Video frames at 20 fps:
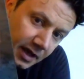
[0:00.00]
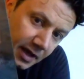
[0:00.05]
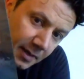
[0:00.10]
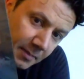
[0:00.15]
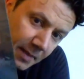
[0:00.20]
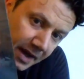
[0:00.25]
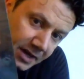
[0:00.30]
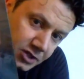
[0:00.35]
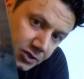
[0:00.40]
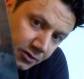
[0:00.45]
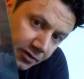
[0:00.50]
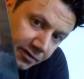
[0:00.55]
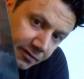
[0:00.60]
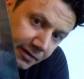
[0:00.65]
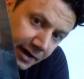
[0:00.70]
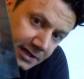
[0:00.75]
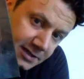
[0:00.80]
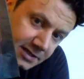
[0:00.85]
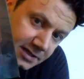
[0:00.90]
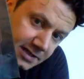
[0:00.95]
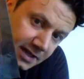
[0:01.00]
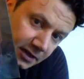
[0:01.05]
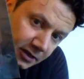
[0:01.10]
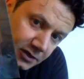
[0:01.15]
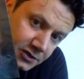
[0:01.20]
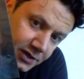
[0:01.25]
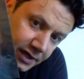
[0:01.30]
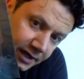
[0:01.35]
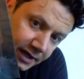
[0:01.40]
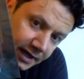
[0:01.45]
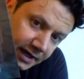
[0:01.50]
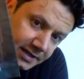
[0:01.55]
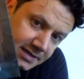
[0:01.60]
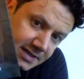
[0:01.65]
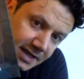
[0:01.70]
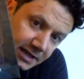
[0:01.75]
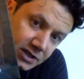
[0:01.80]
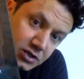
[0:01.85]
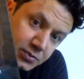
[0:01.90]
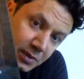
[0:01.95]
magical threats, because that looks like an
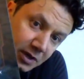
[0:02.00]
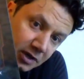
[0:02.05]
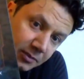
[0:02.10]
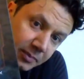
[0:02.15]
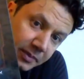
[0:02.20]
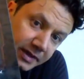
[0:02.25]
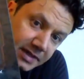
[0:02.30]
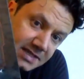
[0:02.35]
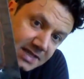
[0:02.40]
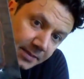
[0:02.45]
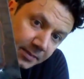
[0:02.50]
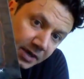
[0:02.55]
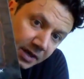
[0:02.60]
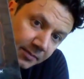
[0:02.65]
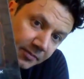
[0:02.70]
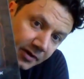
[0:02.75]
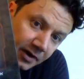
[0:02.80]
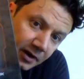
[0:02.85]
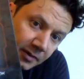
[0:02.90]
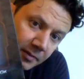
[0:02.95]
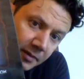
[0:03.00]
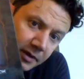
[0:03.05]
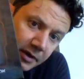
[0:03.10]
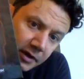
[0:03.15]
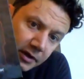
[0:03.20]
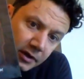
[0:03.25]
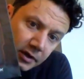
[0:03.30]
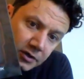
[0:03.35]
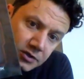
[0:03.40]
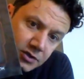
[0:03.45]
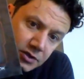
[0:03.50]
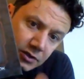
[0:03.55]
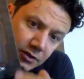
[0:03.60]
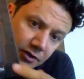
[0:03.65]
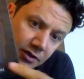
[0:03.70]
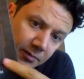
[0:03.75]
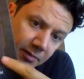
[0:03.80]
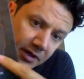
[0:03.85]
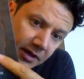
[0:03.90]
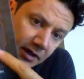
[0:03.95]
insect spirit being summoned up there. So you
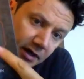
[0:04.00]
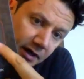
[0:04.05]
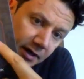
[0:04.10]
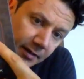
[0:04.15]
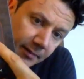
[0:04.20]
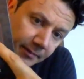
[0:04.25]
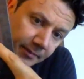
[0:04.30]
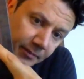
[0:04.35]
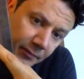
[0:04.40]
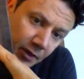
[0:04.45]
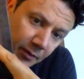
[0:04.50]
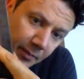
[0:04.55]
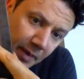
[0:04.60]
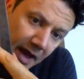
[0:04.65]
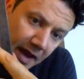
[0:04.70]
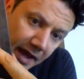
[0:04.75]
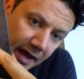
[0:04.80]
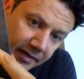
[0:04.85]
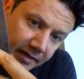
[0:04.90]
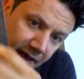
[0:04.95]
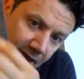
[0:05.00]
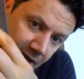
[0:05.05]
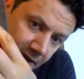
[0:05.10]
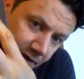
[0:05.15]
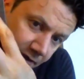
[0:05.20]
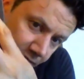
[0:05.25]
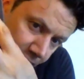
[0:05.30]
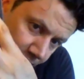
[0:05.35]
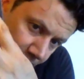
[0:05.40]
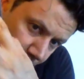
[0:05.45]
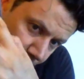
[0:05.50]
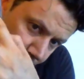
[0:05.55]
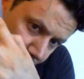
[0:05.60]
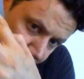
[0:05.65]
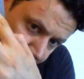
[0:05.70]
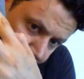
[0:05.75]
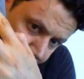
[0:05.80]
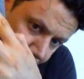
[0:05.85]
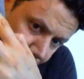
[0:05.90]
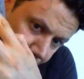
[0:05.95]
can be a badass hacker, or
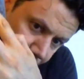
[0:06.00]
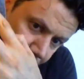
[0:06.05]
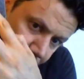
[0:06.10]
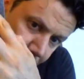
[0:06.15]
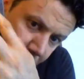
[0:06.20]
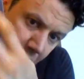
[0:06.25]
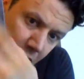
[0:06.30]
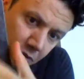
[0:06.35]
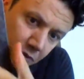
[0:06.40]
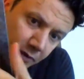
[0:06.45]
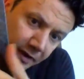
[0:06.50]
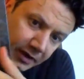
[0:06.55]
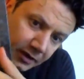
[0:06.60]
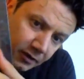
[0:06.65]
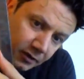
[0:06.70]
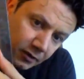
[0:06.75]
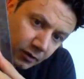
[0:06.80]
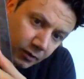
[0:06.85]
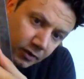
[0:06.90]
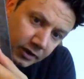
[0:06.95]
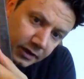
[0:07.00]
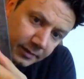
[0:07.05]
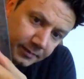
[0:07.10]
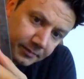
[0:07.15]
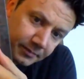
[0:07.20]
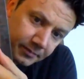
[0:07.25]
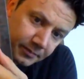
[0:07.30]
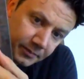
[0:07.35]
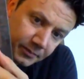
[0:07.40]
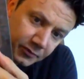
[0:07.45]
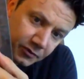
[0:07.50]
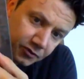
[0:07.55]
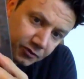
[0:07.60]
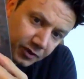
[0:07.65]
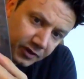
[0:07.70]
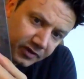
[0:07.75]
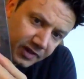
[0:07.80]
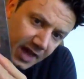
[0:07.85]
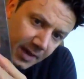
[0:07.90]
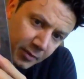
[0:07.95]
a drone rigger, or a
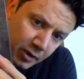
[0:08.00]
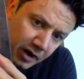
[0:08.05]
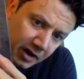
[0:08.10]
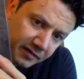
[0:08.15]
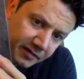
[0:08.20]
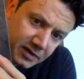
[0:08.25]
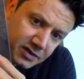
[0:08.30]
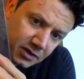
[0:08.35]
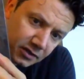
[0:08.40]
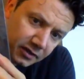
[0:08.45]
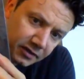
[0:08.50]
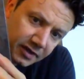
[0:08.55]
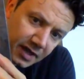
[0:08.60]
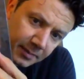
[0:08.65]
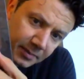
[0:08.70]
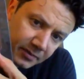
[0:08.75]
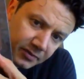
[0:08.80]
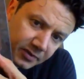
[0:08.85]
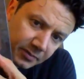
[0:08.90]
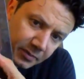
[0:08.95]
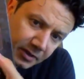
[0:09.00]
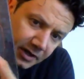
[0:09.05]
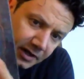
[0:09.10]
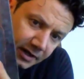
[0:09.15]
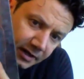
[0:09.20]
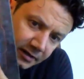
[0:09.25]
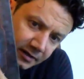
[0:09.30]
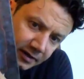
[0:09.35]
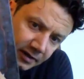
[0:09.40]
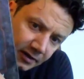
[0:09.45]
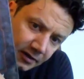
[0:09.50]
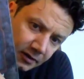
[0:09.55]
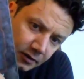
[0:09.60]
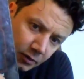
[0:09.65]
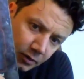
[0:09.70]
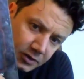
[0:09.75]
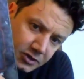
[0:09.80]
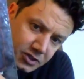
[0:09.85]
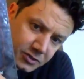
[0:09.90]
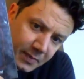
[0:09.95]
street samurai, or physical adept of some kind here,
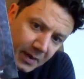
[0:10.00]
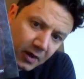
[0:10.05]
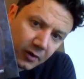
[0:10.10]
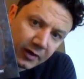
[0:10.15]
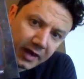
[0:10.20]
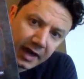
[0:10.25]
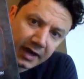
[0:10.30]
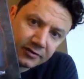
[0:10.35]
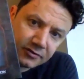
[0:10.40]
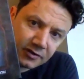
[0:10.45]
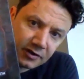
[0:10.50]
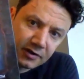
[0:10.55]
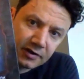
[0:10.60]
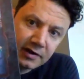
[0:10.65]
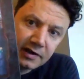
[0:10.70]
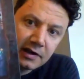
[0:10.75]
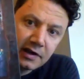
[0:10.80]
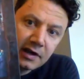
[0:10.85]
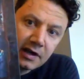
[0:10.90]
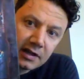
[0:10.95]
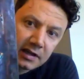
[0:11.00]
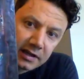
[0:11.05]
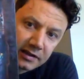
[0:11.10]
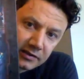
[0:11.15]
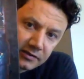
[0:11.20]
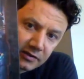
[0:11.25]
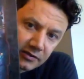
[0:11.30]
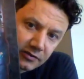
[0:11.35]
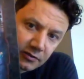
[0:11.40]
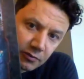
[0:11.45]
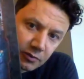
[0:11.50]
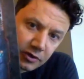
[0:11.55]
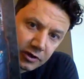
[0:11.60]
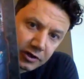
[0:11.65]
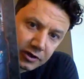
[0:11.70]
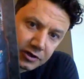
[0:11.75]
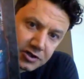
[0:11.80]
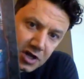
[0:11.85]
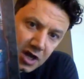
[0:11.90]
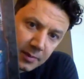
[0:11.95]
or a spellcaster. This does a really
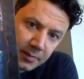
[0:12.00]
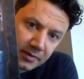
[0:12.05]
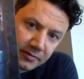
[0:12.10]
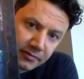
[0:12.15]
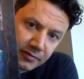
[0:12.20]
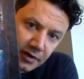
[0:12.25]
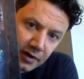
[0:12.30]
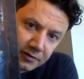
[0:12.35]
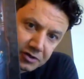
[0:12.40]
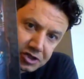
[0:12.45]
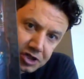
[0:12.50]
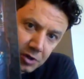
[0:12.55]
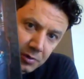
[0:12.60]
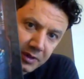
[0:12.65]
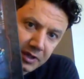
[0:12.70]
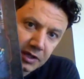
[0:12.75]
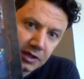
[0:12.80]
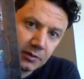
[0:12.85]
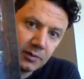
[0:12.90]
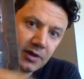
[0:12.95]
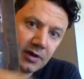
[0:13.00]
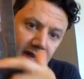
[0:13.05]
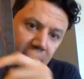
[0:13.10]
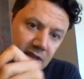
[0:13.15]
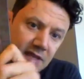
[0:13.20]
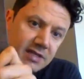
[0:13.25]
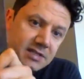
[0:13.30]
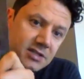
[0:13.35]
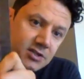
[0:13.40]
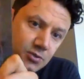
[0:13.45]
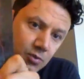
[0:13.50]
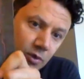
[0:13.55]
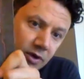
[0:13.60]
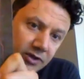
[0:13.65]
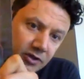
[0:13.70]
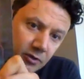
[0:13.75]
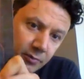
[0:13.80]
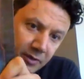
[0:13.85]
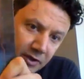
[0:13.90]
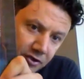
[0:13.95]
good job of showing you this is what
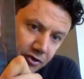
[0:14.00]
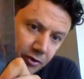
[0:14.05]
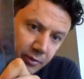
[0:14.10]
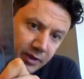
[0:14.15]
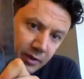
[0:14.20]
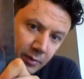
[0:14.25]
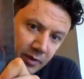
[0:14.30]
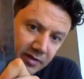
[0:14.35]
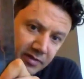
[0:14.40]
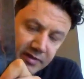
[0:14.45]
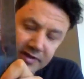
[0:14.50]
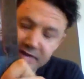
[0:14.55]
you'll be doing with